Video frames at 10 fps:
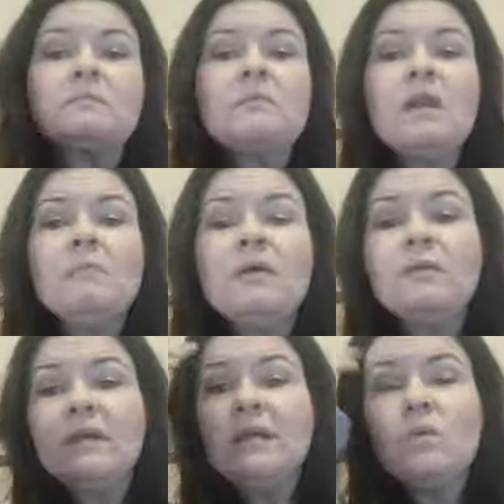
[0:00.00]
But
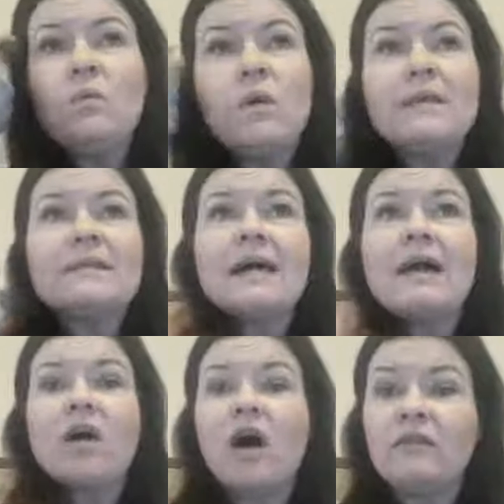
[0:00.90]
really, what does
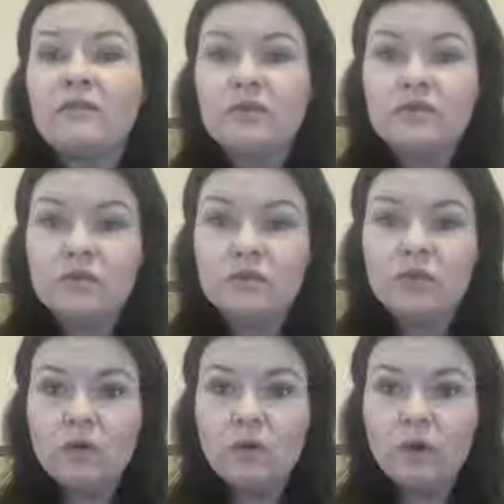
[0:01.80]
that offer to
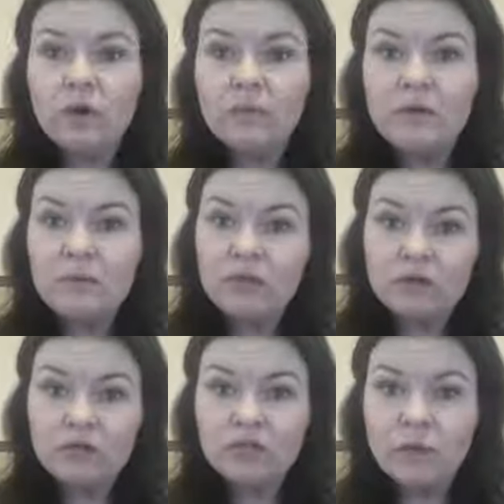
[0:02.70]
your people that
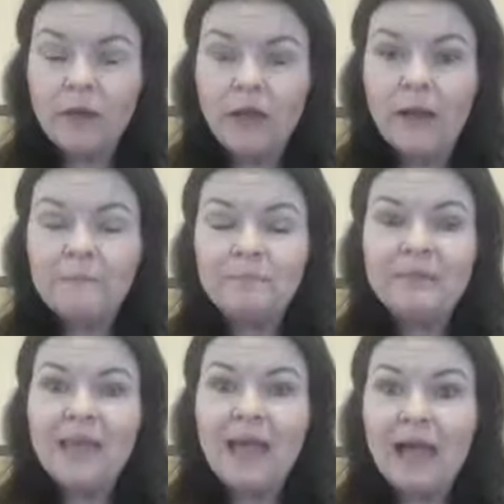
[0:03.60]
are showing up?
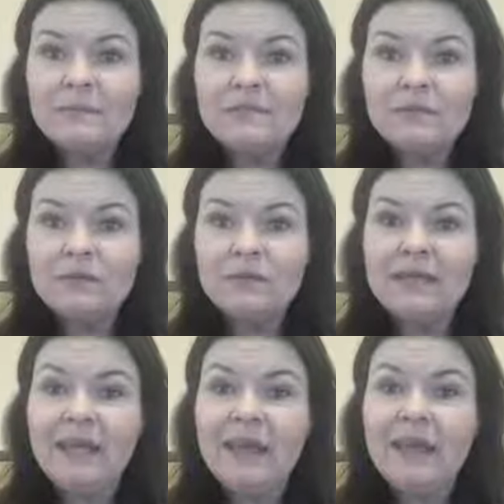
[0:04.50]

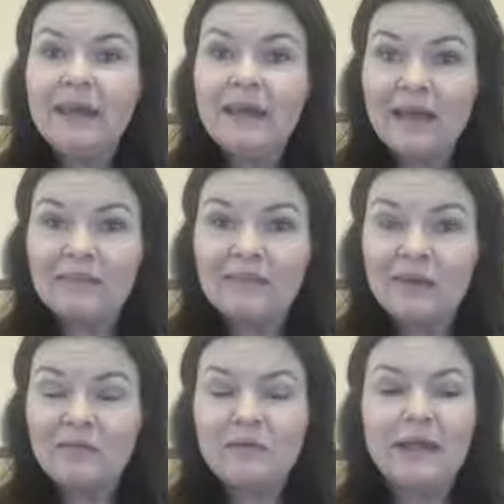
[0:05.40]
Absolutely
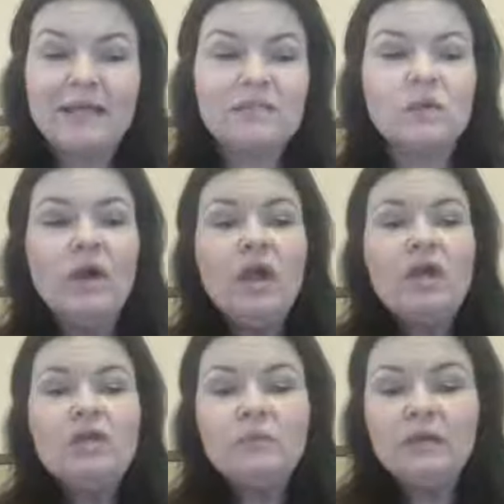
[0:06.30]
nothing, right? So
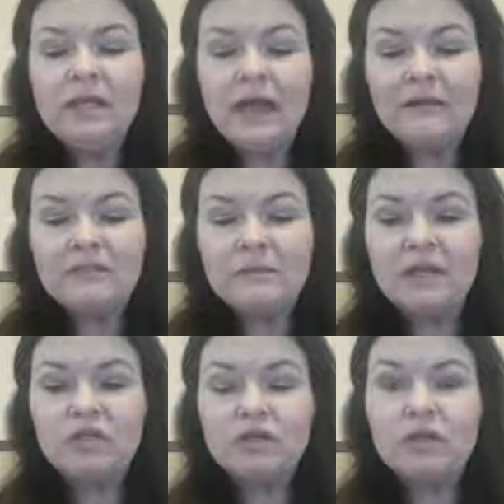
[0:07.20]
you really have to
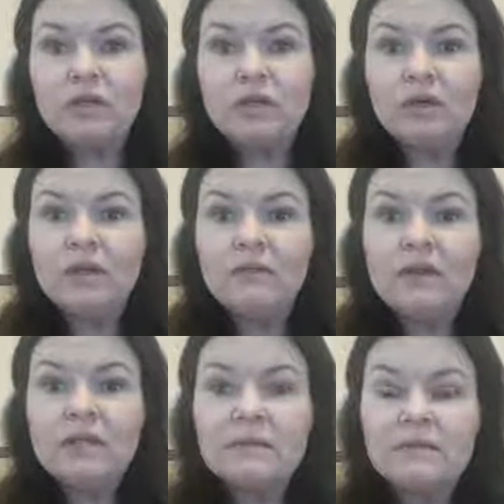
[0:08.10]
make sure that you're
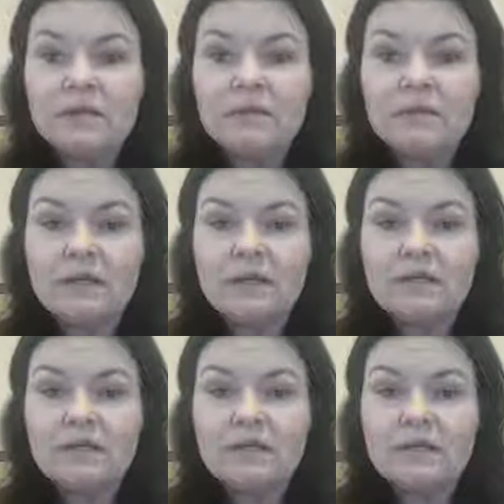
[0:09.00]
giving them something
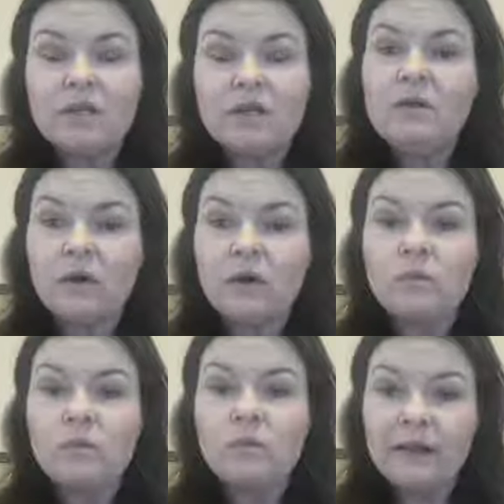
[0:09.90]
that's going to be
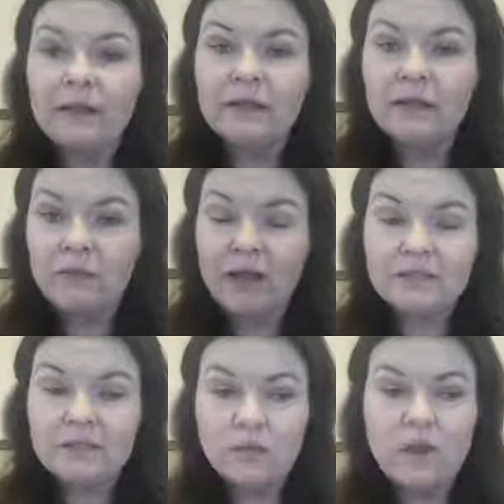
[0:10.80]
worthwhile
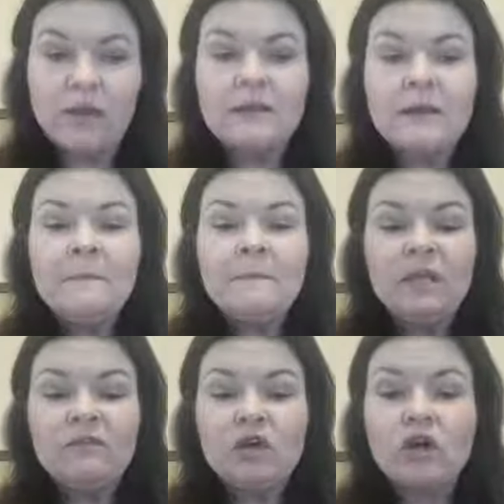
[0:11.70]
interacting with.
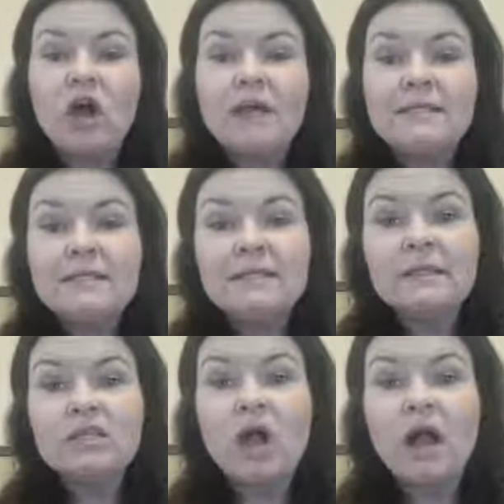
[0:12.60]
If you're
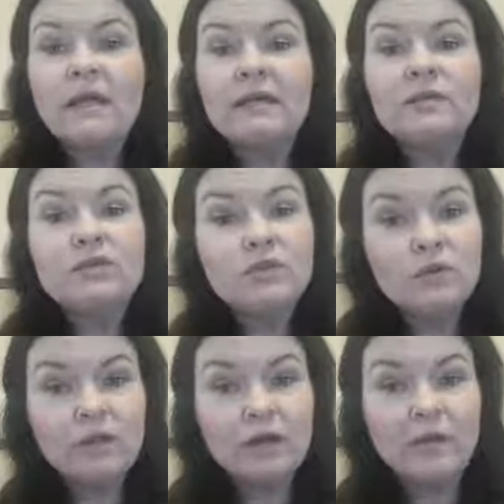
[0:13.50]
constantly talking
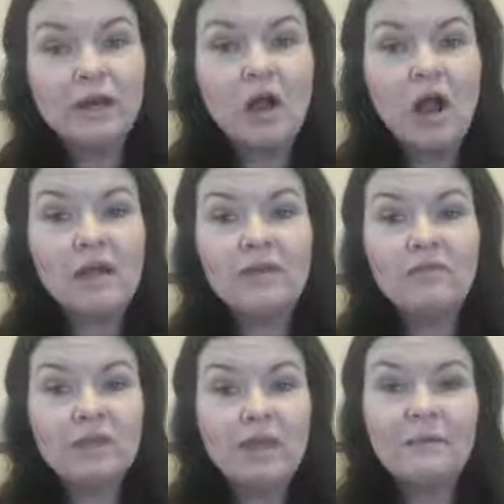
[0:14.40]
to them and not
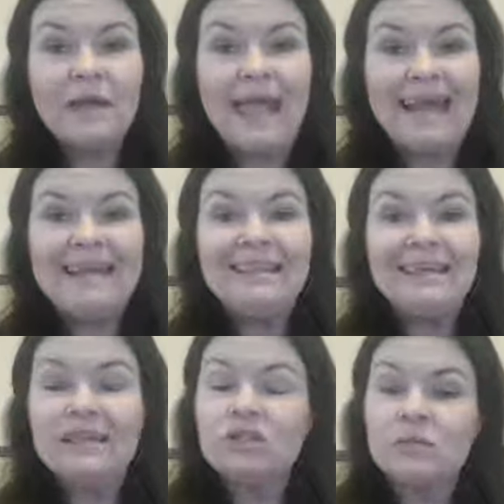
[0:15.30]
giving them
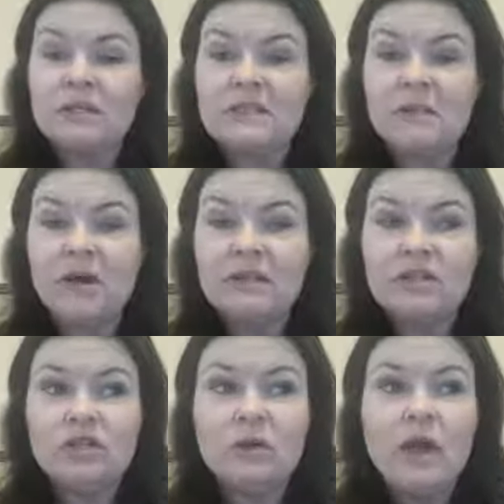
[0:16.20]
anything to
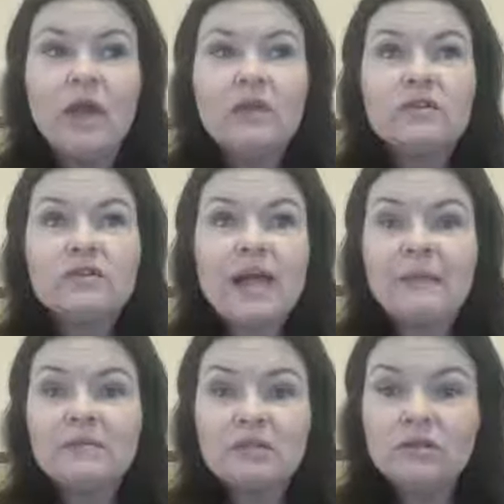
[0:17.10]
respond to, there's
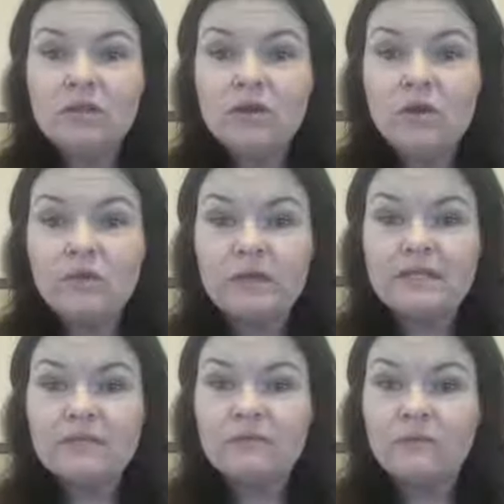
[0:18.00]
absolutely no
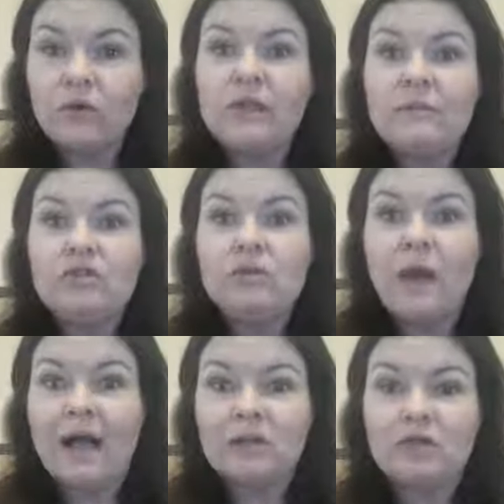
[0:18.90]
reason for them
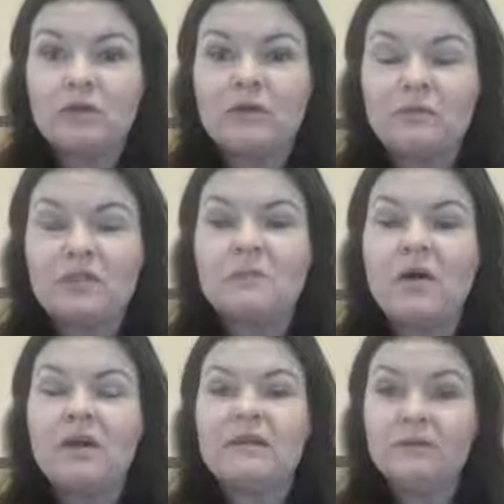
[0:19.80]
to actually
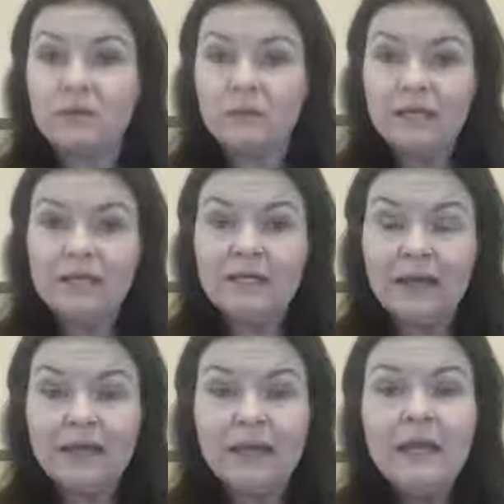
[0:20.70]
respond. If you're really
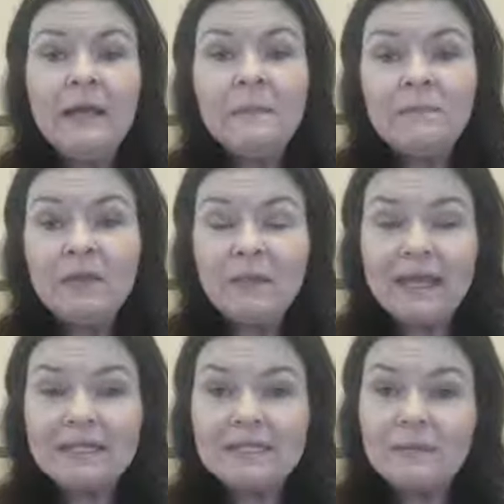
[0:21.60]
lucky, you
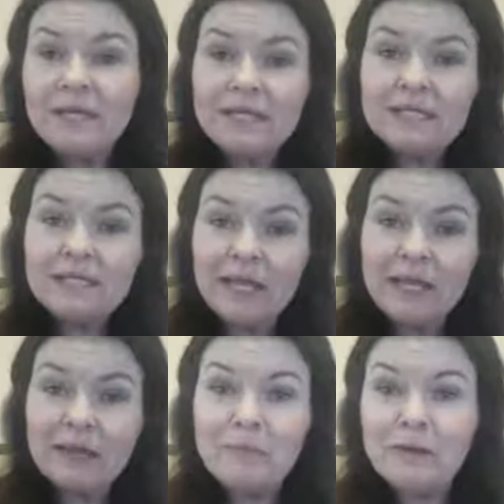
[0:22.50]
might get somebody to
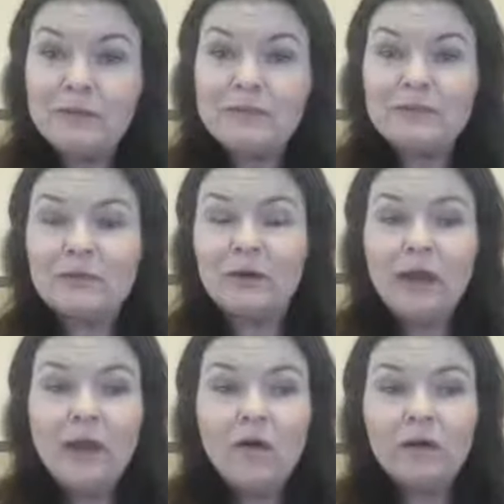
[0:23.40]
like a post
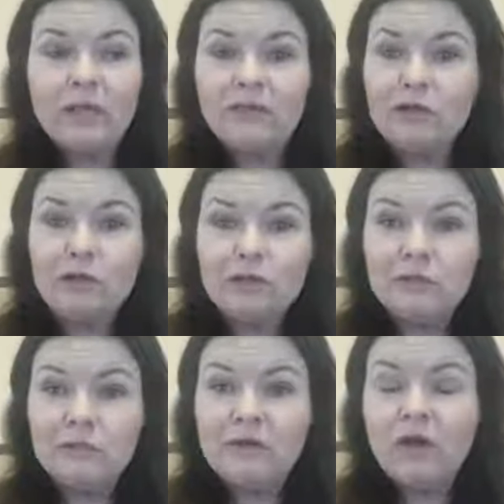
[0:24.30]
or give it a
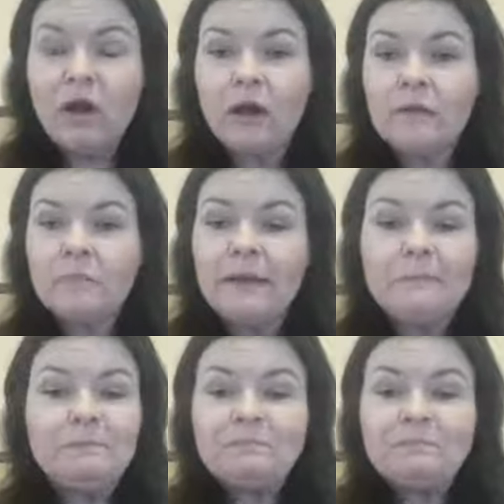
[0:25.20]
little bit of a heart, but